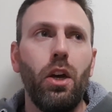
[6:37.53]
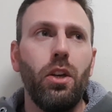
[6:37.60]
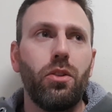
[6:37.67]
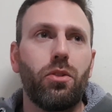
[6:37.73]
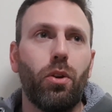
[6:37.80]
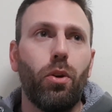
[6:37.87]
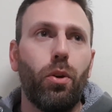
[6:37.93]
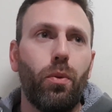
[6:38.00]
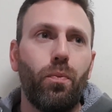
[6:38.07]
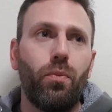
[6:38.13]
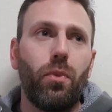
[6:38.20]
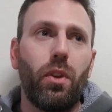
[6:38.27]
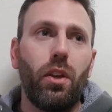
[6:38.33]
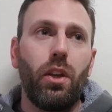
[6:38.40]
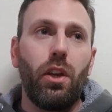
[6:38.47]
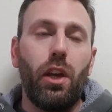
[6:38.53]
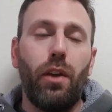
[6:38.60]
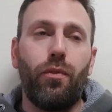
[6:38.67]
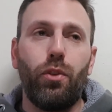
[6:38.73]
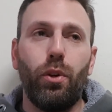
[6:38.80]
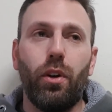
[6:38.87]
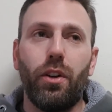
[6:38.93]
So
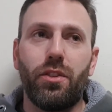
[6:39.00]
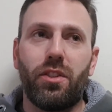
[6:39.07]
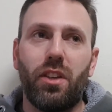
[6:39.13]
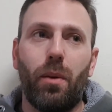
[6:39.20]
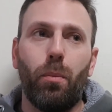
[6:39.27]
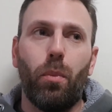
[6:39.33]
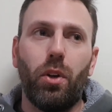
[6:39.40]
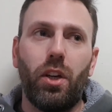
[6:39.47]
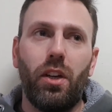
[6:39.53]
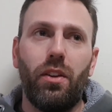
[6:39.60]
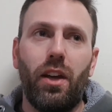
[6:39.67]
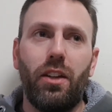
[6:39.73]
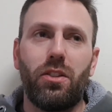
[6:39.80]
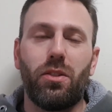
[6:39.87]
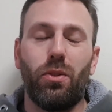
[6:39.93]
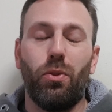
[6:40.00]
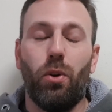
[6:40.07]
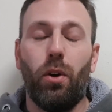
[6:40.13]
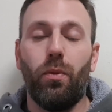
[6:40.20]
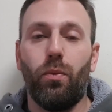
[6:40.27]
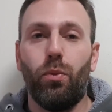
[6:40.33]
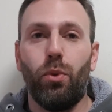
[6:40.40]
if you are somebody that's
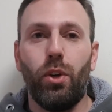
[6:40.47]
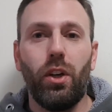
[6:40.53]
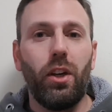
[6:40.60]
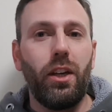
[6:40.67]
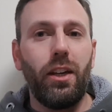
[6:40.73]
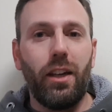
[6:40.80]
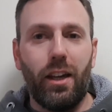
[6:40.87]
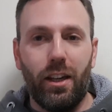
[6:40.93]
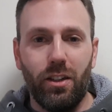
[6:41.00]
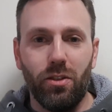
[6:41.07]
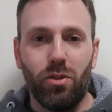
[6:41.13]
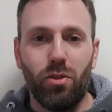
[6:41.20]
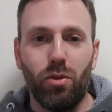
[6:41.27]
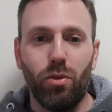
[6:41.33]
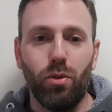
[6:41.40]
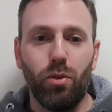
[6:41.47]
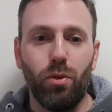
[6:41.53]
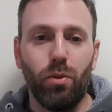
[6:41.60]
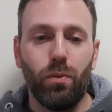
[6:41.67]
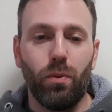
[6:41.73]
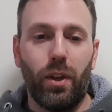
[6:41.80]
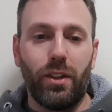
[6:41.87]
not really
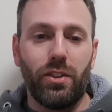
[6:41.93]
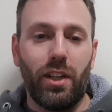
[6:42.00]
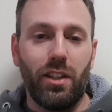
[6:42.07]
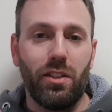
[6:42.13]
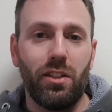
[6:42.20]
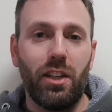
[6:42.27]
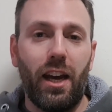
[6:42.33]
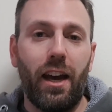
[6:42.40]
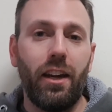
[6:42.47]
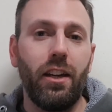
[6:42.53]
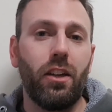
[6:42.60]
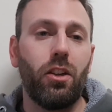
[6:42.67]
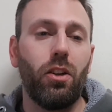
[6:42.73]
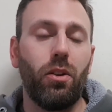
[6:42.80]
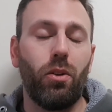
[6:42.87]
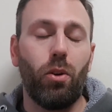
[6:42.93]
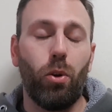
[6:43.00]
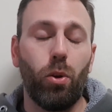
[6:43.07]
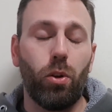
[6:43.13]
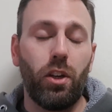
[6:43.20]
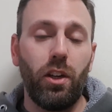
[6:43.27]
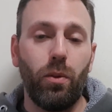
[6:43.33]
into, like, say, tannic,
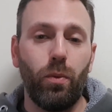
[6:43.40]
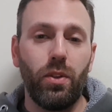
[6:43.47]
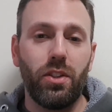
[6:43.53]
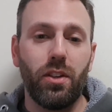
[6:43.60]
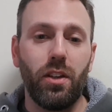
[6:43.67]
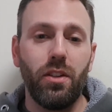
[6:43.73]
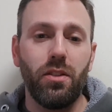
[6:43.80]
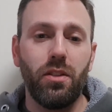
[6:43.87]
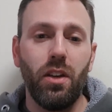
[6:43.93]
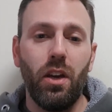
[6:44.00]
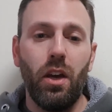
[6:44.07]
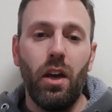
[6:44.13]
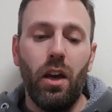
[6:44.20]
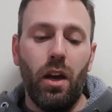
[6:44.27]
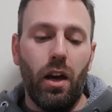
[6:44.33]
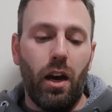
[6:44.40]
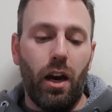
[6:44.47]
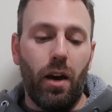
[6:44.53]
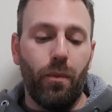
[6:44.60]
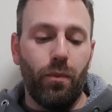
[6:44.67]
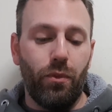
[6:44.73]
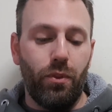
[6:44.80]
oaky whiskies,
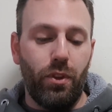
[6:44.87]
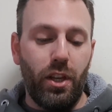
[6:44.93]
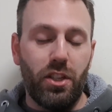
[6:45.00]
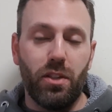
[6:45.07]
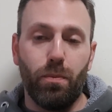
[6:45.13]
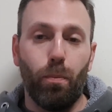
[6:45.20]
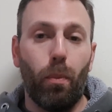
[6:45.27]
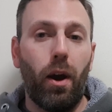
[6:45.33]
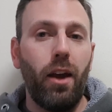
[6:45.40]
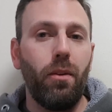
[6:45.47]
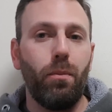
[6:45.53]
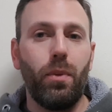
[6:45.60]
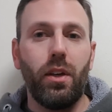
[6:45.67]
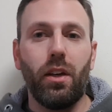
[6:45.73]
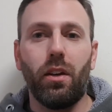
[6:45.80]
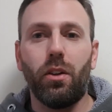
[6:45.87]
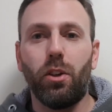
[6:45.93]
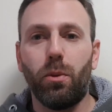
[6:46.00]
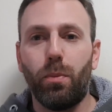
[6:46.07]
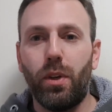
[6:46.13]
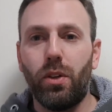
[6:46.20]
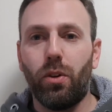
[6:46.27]
um, this might be a
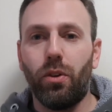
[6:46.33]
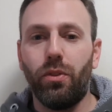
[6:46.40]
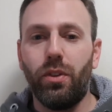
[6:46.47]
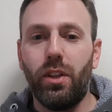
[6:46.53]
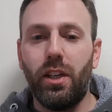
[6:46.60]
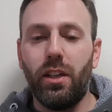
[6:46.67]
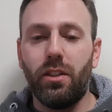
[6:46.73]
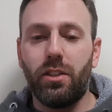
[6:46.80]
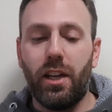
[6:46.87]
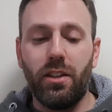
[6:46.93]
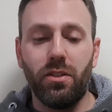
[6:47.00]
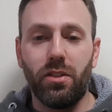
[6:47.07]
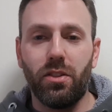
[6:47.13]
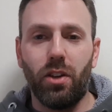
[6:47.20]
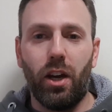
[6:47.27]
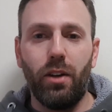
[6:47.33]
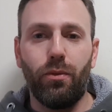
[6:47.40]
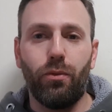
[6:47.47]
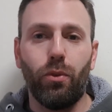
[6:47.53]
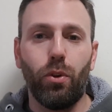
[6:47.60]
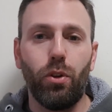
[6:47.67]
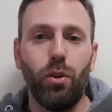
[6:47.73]
little bit on the intense side
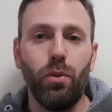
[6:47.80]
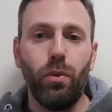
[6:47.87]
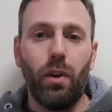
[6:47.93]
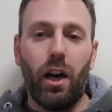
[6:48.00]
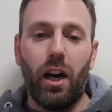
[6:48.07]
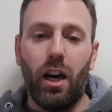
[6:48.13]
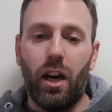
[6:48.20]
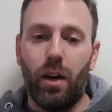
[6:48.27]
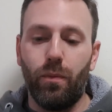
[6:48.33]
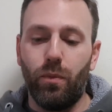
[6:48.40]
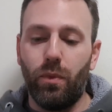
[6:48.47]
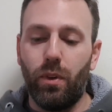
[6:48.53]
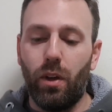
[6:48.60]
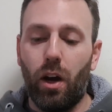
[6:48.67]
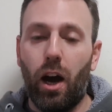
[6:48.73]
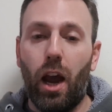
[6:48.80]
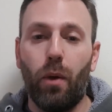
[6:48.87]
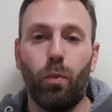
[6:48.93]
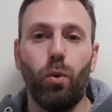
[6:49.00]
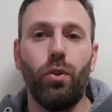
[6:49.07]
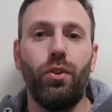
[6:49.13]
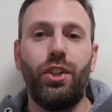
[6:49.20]
for you. Um, I
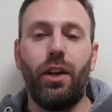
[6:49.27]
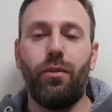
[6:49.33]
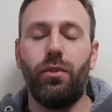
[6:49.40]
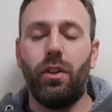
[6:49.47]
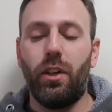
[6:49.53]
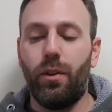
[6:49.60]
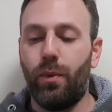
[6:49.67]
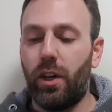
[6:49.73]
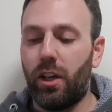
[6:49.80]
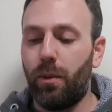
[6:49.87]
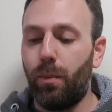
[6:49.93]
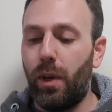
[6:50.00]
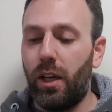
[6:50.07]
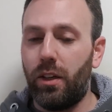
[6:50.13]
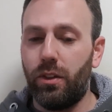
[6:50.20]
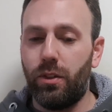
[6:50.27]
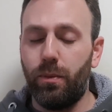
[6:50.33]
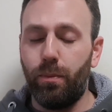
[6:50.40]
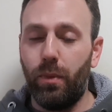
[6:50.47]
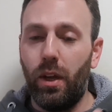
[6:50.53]
would definitely recommend